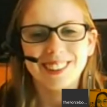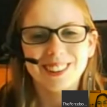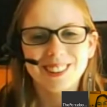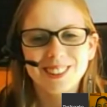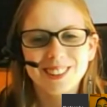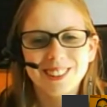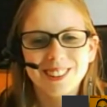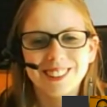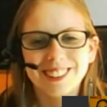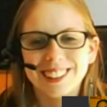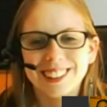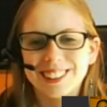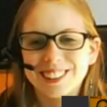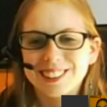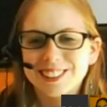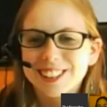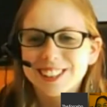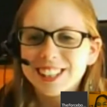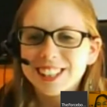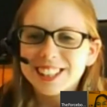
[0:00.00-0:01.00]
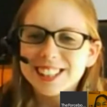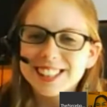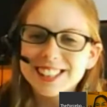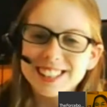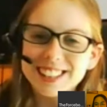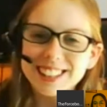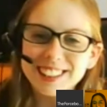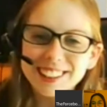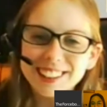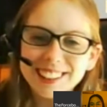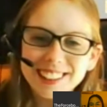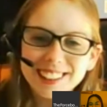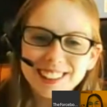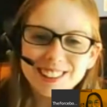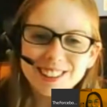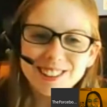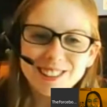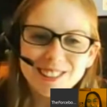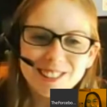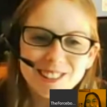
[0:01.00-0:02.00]
word, tutelage.
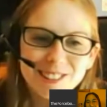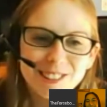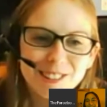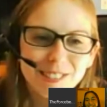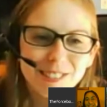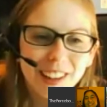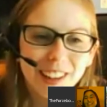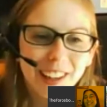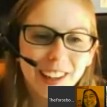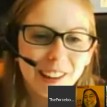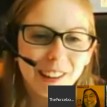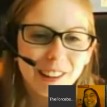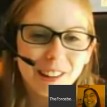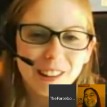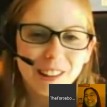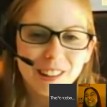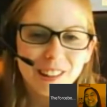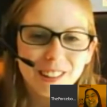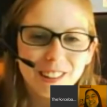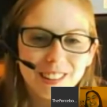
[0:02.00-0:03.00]
Stealing to survive.